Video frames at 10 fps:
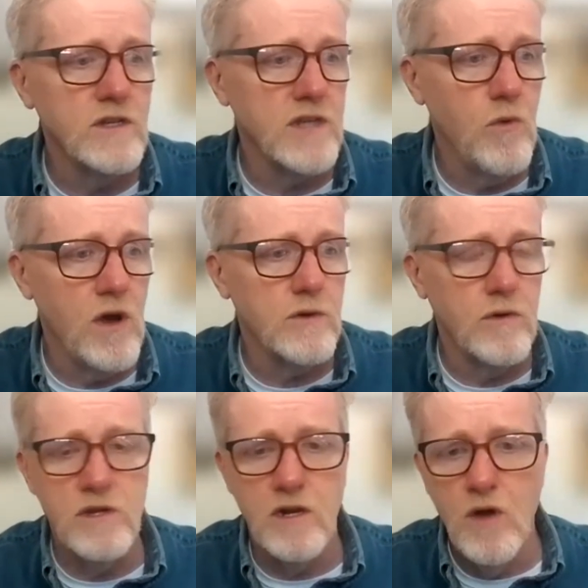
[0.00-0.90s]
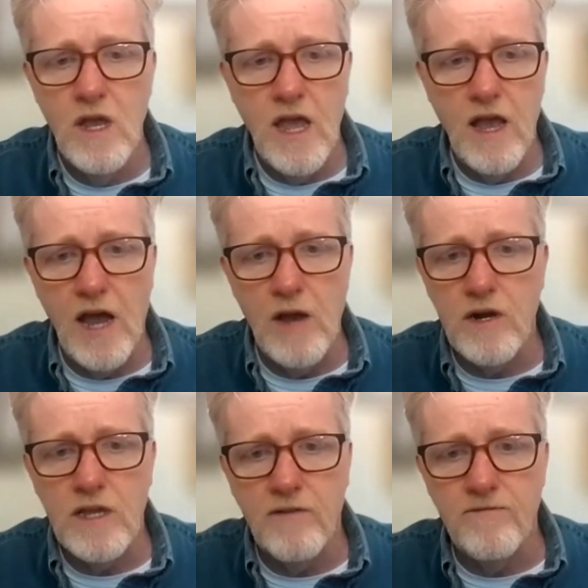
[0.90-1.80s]
was i want to you know i
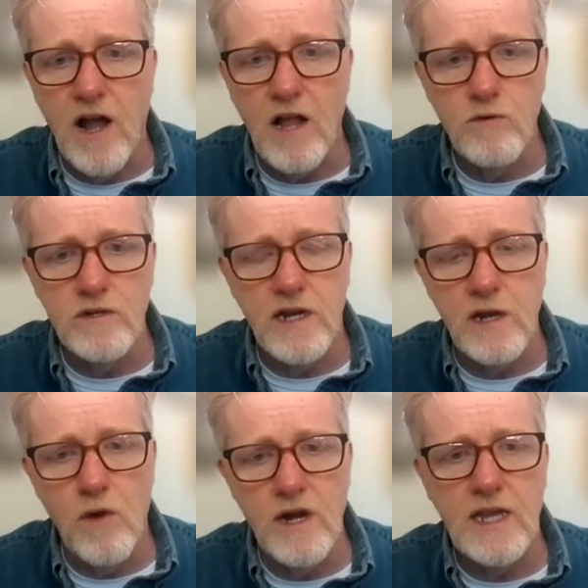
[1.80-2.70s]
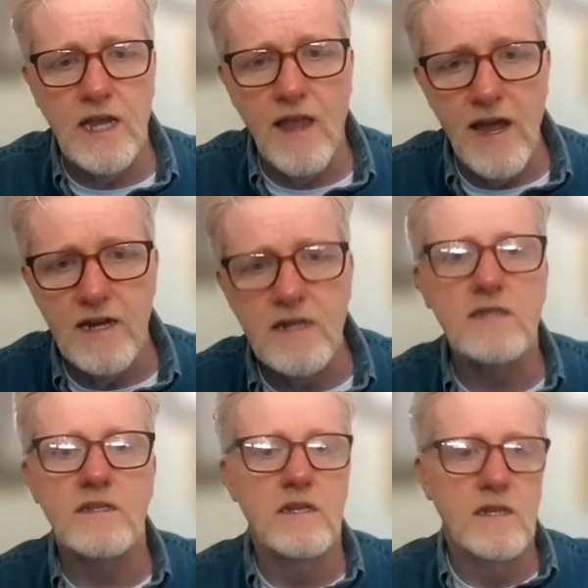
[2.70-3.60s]
want to get followers and i want to get
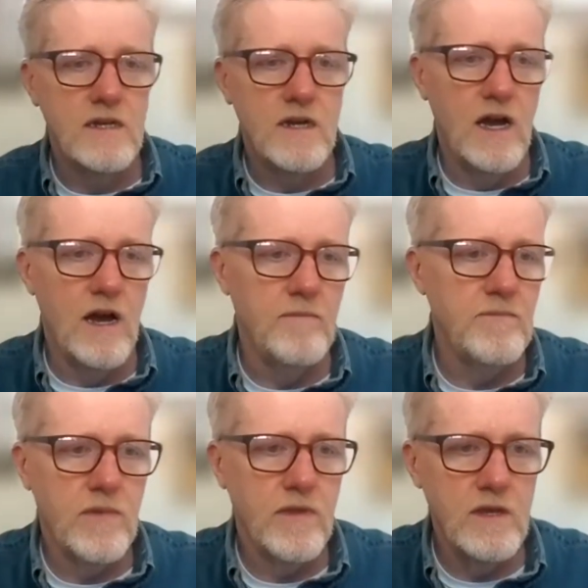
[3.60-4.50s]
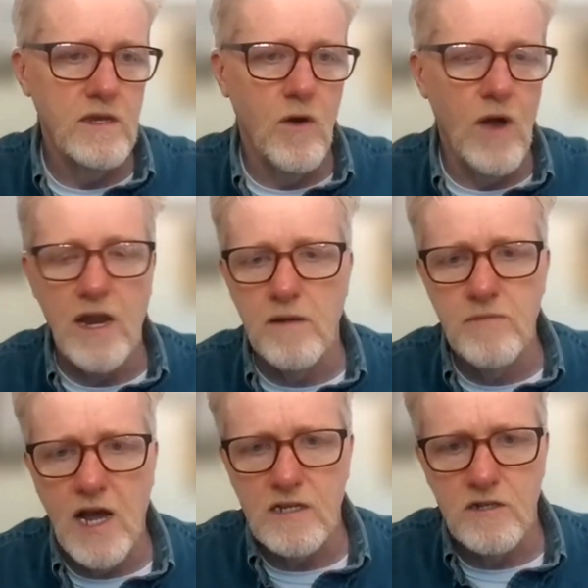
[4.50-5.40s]
likes um, you know, and I'm
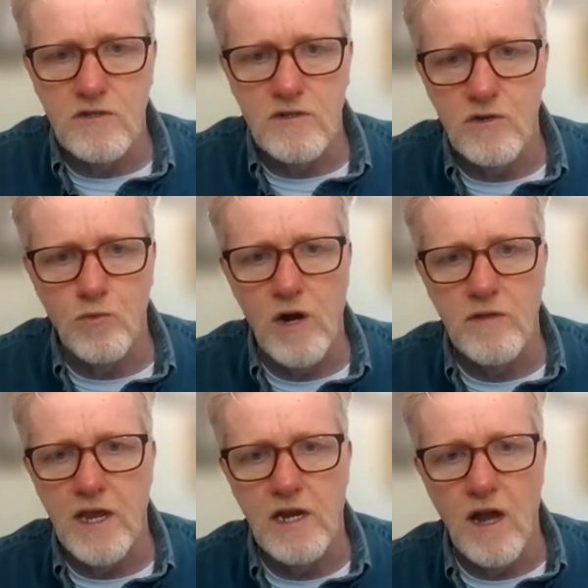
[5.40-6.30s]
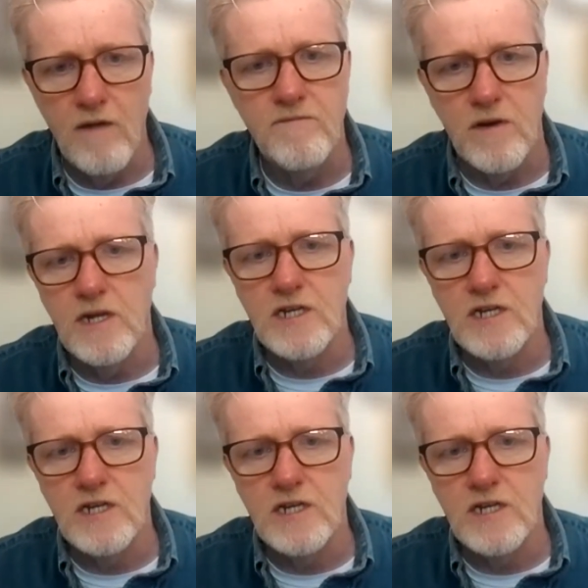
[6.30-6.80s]
not concerned where they come from.